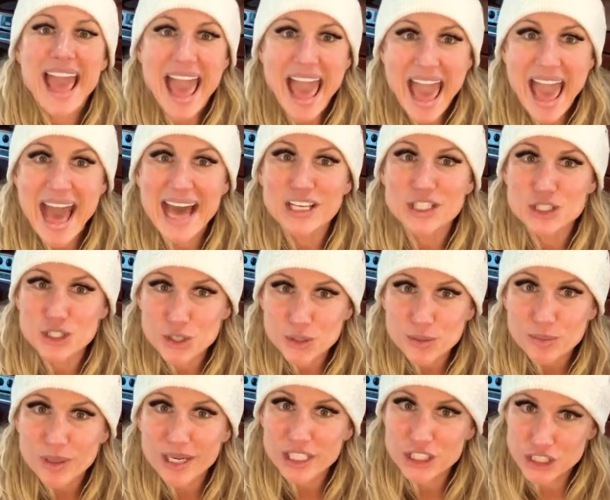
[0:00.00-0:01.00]
add
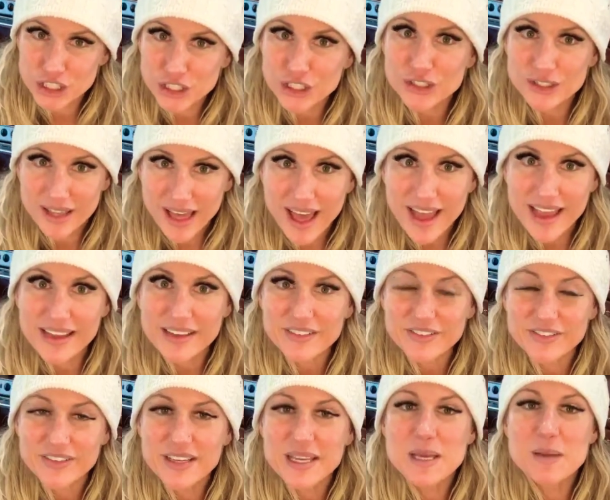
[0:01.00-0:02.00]
turmeric to your life
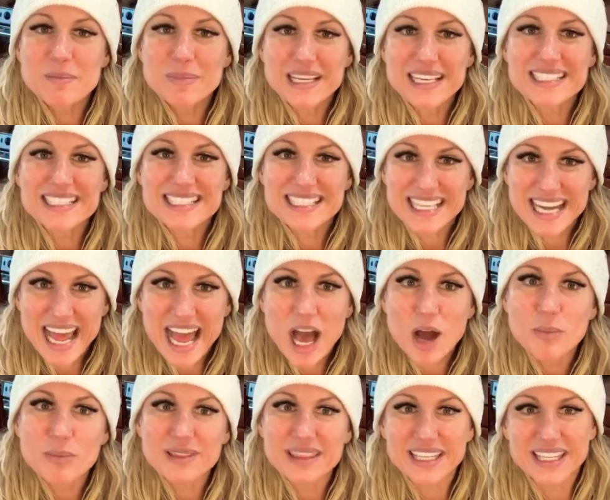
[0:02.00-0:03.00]
because it's gonna
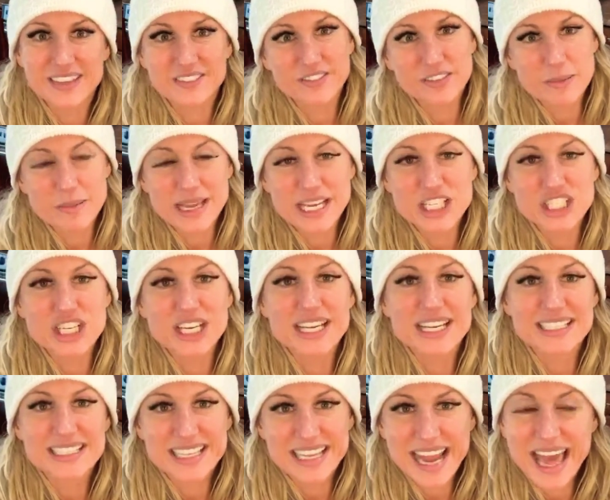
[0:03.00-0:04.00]
help with the inflammation and
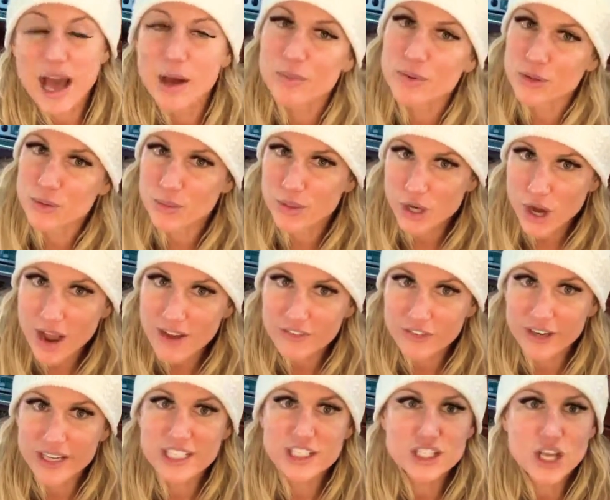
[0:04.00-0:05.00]
it's gonna help with
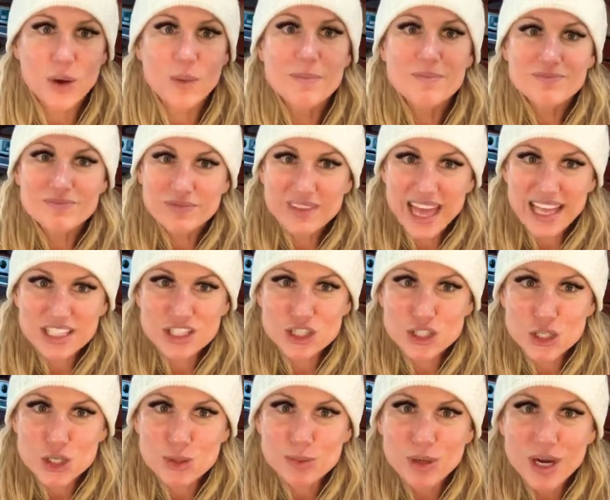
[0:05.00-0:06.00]
recovery. So
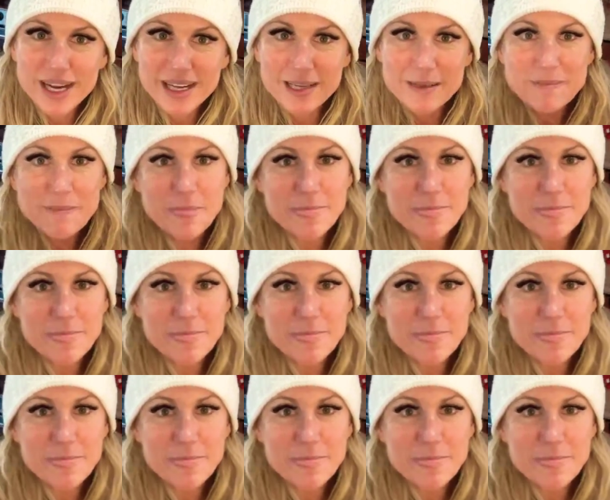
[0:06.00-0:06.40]
that's turmeric.